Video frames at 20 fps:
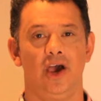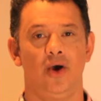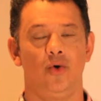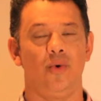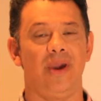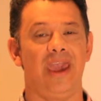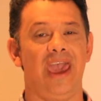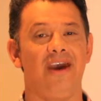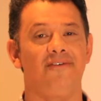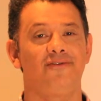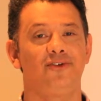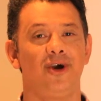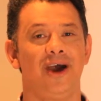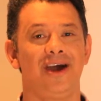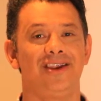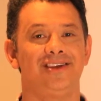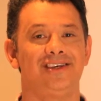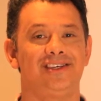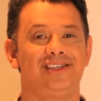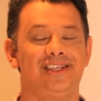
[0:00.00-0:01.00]
We have to
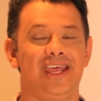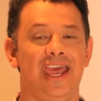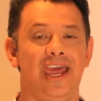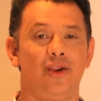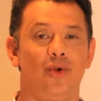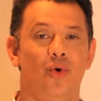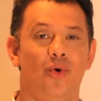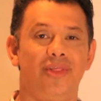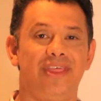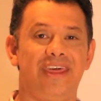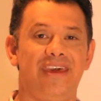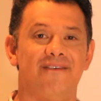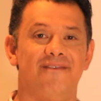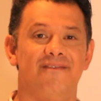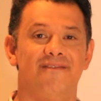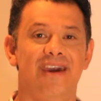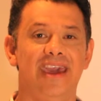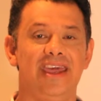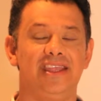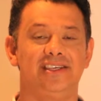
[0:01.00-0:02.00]
understand all the
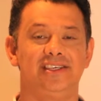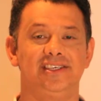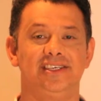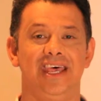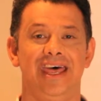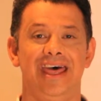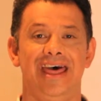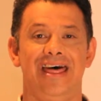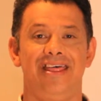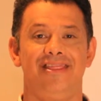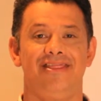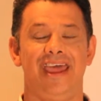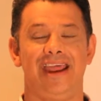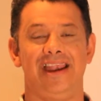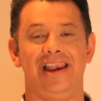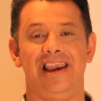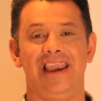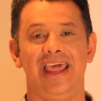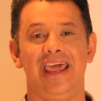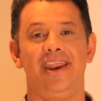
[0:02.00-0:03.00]
events that
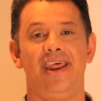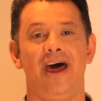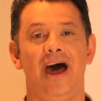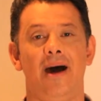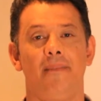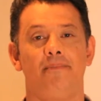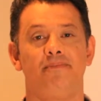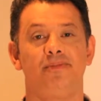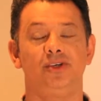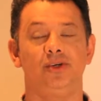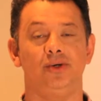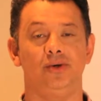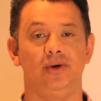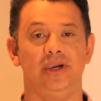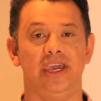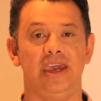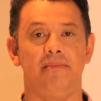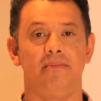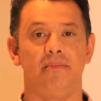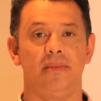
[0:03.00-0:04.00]
led up to
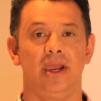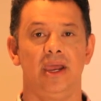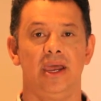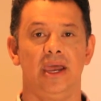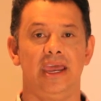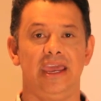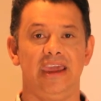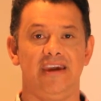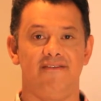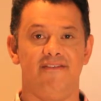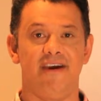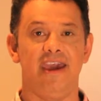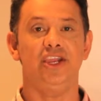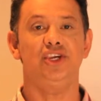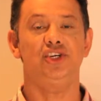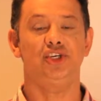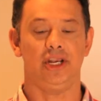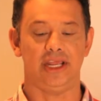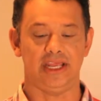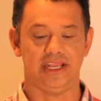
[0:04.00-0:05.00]
him
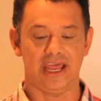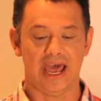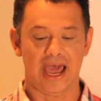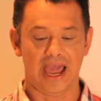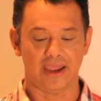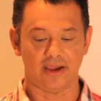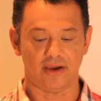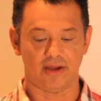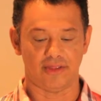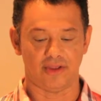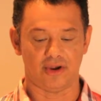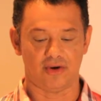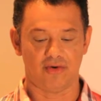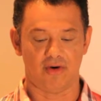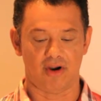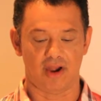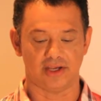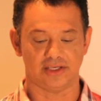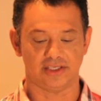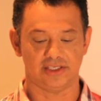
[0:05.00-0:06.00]
eventually dying on the
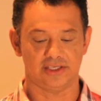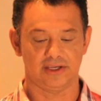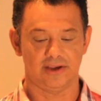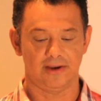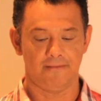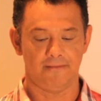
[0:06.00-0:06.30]
cross.